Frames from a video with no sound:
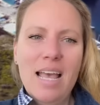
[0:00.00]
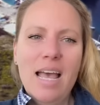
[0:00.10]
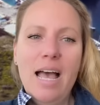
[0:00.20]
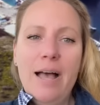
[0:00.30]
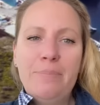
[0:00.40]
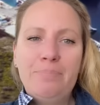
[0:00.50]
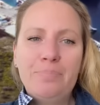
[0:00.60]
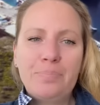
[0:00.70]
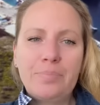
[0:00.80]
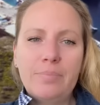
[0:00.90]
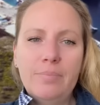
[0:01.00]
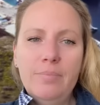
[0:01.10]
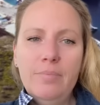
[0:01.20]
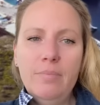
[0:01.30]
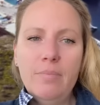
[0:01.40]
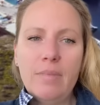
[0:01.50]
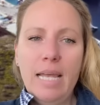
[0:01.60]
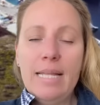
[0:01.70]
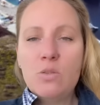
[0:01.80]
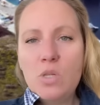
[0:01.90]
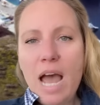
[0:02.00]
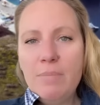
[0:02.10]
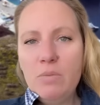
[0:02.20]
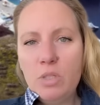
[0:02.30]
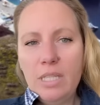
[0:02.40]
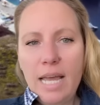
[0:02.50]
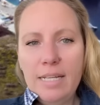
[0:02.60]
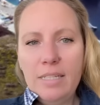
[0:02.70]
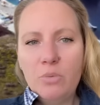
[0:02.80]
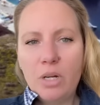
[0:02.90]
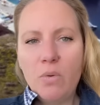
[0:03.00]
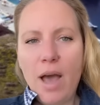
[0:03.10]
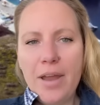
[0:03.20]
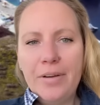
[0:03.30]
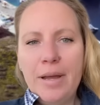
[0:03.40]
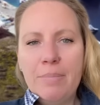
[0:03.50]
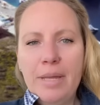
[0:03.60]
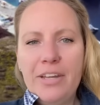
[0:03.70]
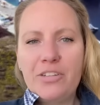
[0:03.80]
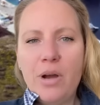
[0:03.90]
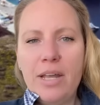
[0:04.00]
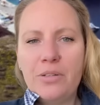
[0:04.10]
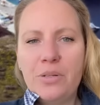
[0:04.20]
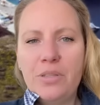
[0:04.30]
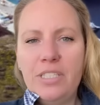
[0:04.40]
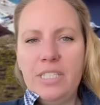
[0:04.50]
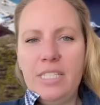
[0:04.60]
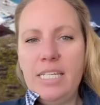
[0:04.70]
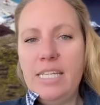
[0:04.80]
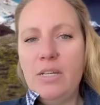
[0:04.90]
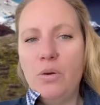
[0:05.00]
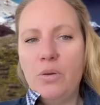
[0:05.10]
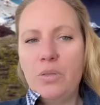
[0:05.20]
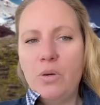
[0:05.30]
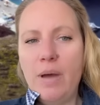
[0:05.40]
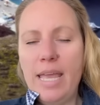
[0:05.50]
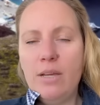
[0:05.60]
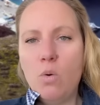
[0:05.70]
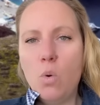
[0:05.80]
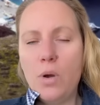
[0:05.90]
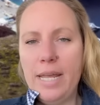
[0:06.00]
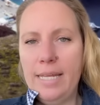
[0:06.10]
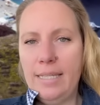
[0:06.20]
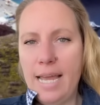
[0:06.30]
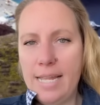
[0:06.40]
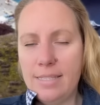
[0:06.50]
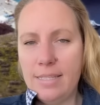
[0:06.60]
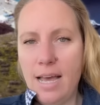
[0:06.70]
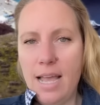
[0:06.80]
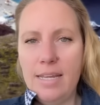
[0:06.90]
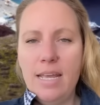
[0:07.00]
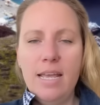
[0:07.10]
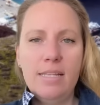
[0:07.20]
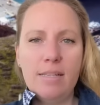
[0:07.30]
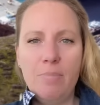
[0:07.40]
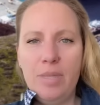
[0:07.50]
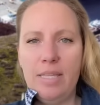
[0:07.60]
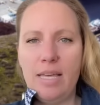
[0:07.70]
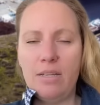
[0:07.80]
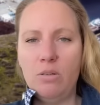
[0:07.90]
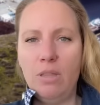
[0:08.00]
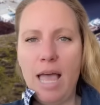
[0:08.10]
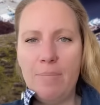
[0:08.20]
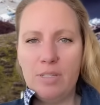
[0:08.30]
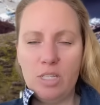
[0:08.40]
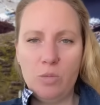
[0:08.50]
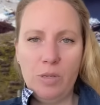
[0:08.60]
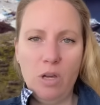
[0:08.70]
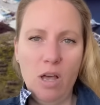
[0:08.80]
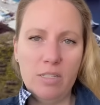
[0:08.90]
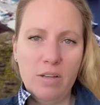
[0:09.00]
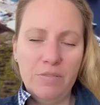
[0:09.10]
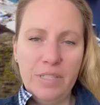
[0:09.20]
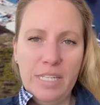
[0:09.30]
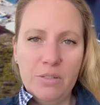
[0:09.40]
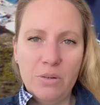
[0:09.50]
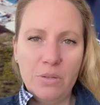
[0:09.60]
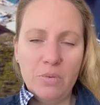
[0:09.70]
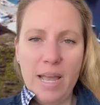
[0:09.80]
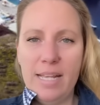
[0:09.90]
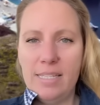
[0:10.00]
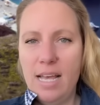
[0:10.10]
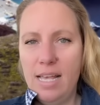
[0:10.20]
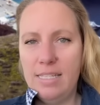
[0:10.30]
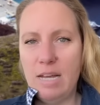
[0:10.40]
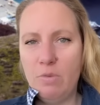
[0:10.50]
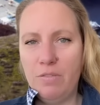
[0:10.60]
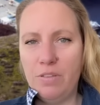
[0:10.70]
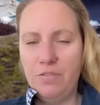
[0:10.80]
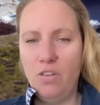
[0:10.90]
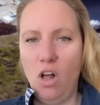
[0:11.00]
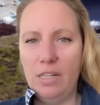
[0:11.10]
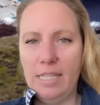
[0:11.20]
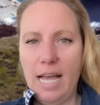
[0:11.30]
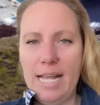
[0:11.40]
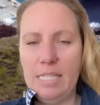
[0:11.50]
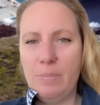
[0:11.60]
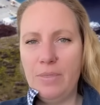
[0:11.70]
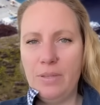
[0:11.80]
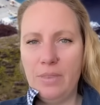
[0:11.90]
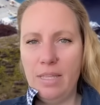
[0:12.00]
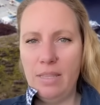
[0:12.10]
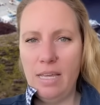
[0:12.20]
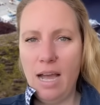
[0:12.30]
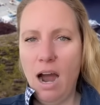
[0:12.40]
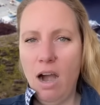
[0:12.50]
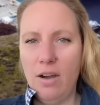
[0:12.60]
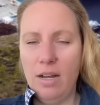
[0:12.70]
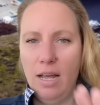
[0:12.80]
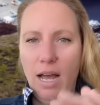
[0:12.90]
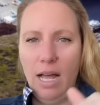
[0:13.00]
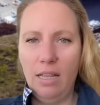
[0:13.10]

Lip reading: A tsunami would likely require a major undersea earthquake or a landslide, something that collapses because of these earthquakes, some of the fault lines. But there are a